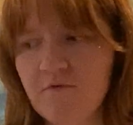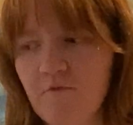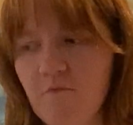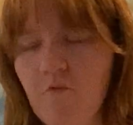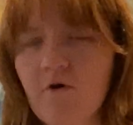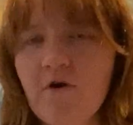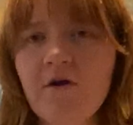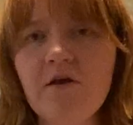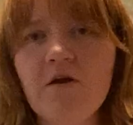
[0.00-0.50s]

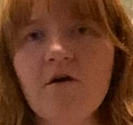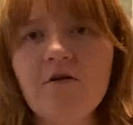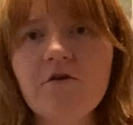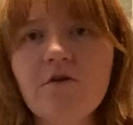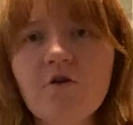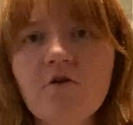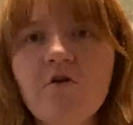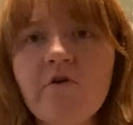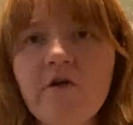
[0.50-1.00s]
working on
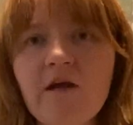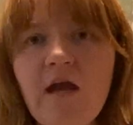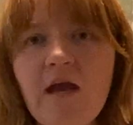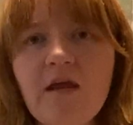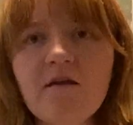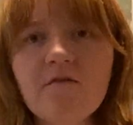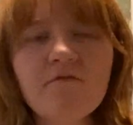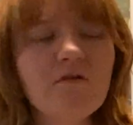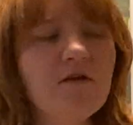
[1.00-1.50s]
your
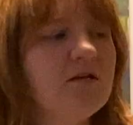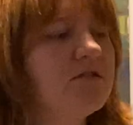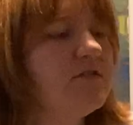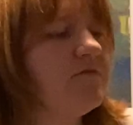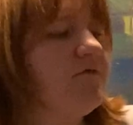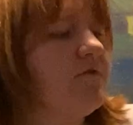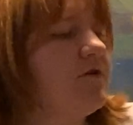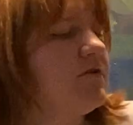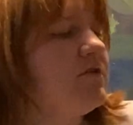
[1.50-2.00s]
creativeness
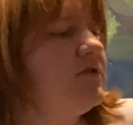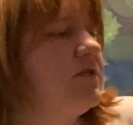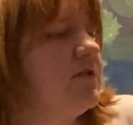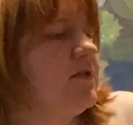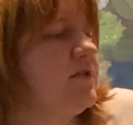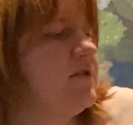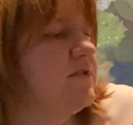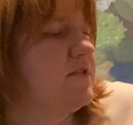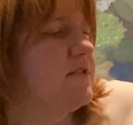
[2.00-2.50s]

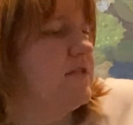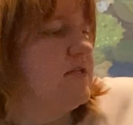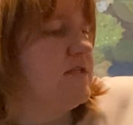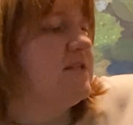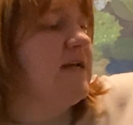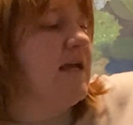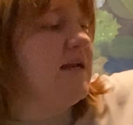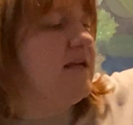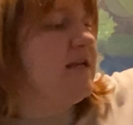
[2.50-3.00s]
versus the
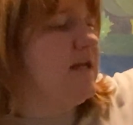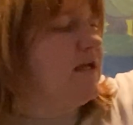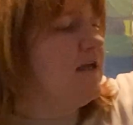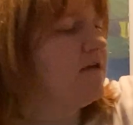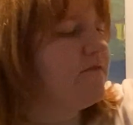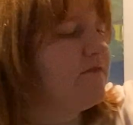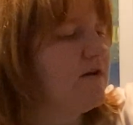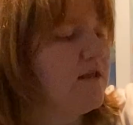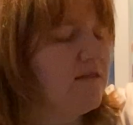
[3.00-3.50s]
technique
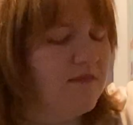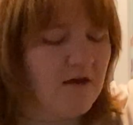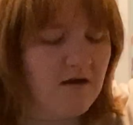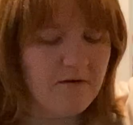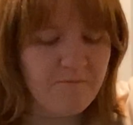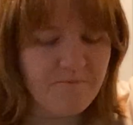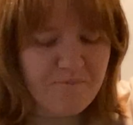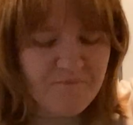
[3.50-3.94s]
of anything.